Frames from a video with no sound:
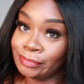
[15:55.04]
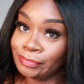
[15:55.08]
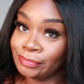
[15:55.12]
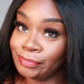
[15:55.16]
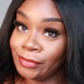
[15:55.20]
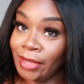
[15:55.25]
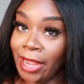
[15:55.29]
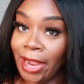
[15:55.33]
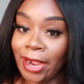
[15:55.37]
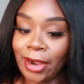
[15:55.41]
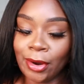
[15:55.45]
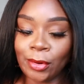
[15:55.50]

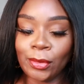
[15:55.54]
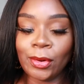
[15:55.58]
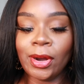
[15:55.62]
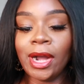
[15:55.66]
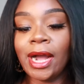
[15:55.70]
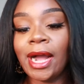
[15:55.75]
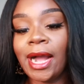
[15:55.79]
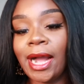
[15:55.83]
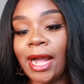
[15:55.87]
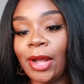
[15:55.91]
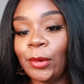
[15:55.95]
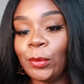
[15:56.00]
now,
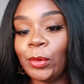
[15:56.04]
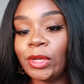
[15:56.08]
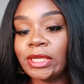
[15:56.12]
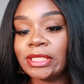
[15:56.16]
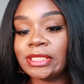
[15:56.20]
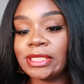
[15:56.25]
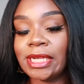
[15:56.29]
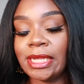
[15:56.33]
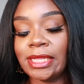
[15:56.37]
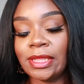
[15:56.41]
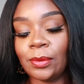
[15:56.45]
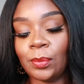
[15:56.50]
I would
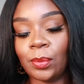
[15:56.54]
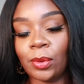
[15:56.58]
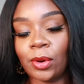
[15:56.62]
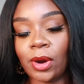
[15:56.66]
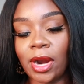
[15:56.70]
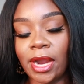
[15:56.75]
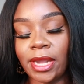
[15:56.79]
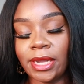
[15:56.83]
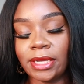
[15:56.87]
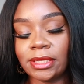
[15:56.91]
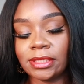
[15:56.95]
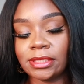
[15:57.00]
say the
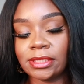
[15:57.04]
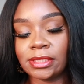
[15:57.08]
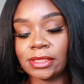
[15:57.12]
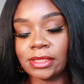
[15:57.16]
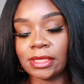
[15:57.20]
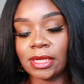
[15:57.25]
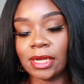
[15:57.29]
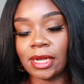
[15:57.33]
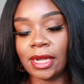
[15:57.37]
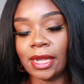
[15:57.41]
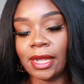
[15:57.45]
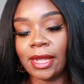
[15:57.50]
price,
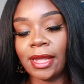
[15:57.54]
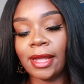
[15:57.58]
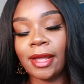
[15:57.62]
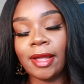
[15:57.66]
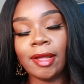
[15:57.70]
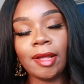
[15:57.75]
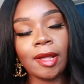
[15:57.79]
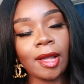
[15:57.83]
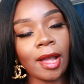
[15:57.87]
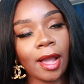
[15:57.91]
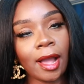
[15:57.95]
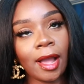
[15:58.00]

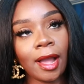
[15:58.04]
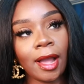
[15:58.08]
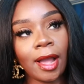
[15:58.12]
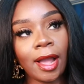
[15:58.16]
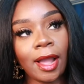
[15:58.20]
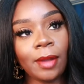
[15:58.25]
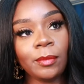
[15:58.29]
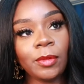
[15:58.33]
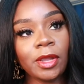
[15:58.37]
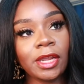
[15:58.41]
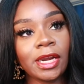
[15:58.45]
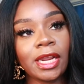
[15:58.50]

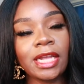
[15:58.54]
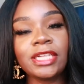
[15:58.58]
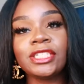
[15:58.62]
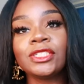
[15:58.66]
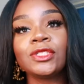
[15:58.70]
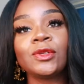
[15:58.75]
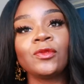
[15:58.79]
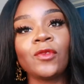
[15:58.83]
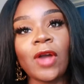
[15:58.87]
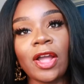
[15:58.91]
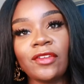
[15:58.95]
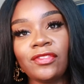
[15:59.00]
I mean,
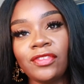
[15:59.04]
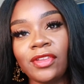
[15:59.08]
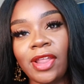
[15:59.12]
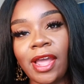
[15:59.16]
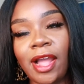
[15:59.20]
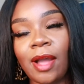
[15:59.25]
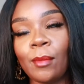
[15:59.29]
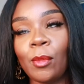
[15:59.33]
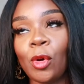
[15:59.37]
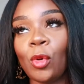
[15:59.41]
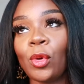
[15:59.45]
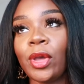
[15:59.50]
it's, I feel like
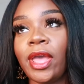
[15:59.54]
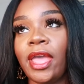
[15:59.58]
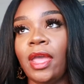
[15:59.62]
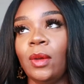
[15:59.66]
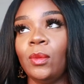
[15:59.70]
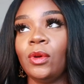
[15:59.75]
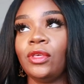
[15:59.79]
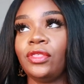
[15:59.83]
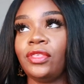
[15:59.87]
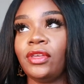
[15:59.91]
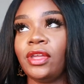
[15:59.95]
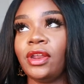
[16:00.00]
I'm okay
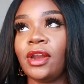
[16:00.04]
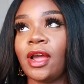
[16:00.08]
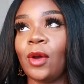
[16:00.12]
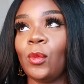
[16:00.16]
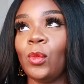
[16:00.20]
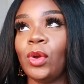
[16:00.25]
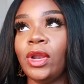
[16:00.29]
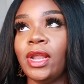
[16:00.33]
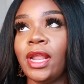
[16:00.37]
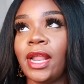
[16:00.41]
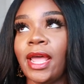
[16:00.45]
with it. I would